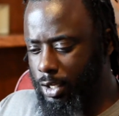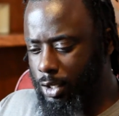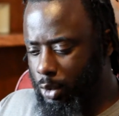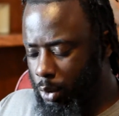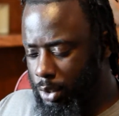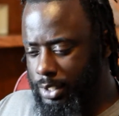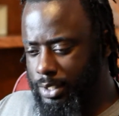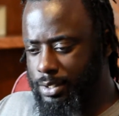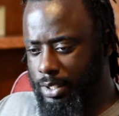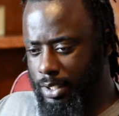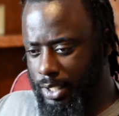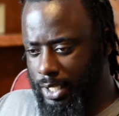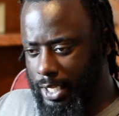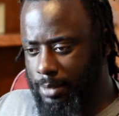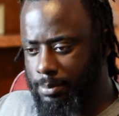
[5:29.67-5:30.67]
going into
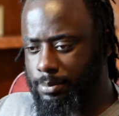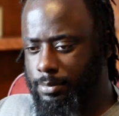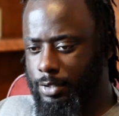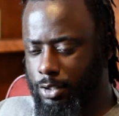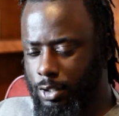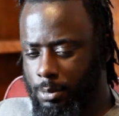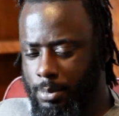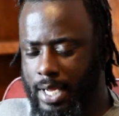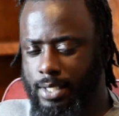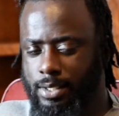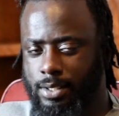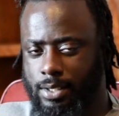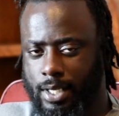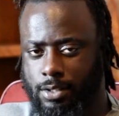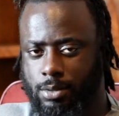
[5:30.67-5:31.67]
the game, you know,
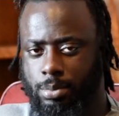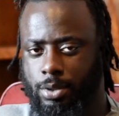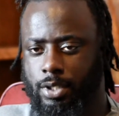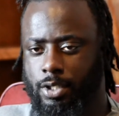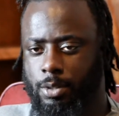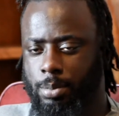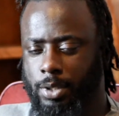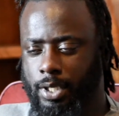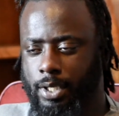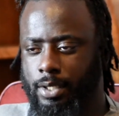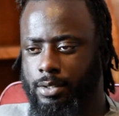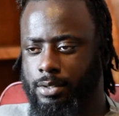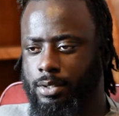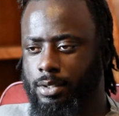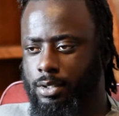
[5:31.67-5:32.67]
Madison has some pretty good
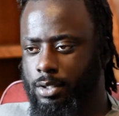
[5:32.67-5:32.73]
players.